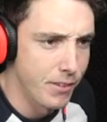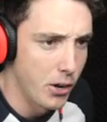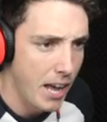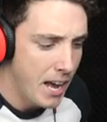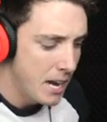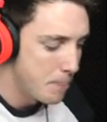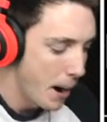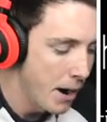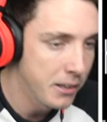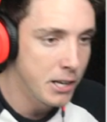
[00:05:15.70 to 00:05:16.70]
Okay,
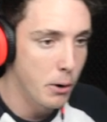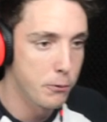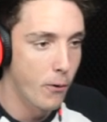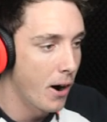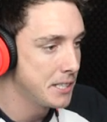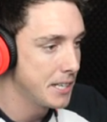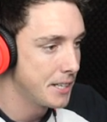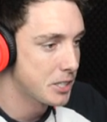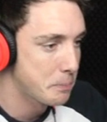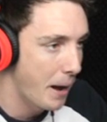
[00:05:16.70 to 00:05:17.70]
apparently we're fighting
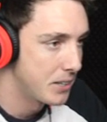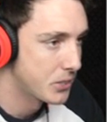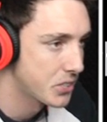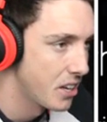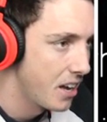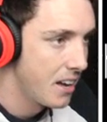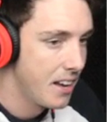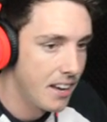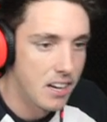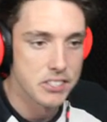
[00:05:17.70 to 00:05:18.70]
in space.
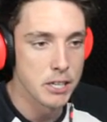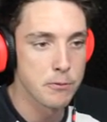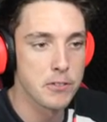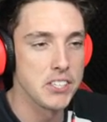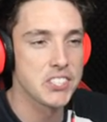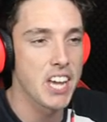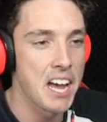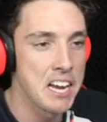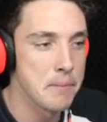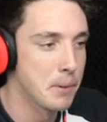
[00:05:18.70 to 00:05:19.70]
As if this
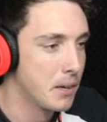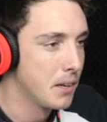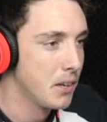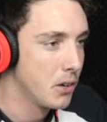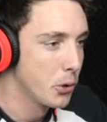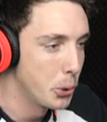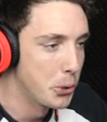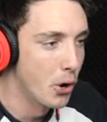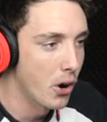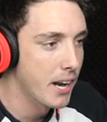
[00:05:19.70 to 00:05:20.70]
game
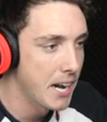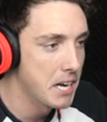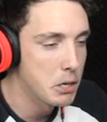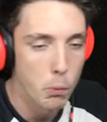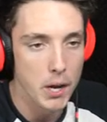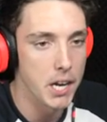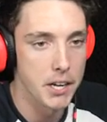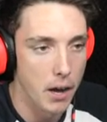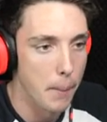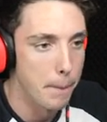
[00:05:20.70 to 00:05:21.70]
could not get any
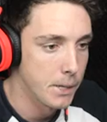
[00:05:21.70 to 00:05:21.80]
weirder.